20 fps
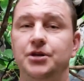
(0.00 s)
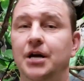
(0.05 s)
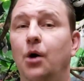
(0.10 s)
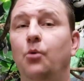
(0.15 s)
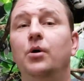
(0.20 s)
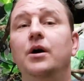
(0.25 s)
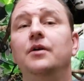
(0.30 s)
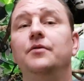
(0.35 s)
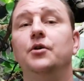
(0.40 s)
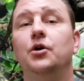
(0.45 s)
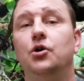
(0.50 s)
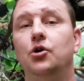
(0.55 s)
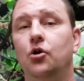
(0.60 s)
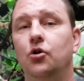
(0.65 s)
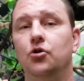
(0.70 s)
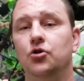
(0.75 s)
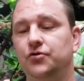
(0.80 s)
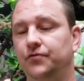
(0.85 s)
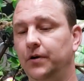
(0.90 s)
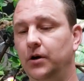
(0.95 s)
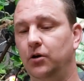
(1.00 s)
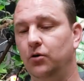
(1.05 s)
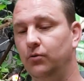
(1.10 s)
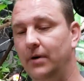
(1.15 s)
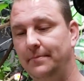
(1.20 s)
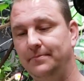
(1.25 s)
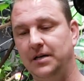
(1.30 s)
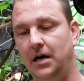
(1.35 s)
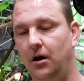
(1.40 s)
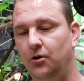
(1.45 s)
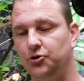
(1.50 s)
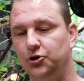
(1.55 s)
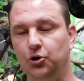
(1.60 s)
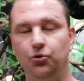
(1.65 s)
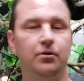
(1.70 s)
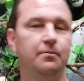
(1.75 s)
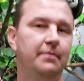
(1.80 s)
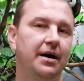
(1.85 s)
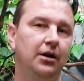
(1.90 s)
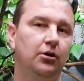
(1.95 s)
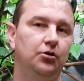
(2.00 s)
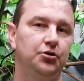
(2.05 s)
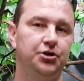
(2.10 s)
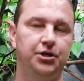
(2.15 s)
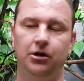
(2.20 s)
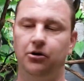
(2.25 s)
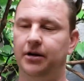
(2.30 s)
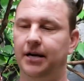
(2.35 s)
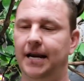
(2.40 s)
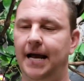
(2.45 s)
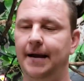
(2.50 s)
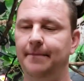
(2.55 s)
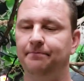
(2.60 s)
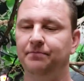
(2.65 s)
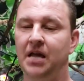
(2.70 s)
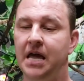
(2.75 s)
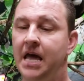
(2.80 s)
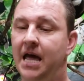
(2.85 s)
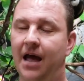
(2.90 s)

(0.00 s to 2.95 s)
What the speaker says: Now we're at the Kernersville Reptile Zoo and Medical Center today,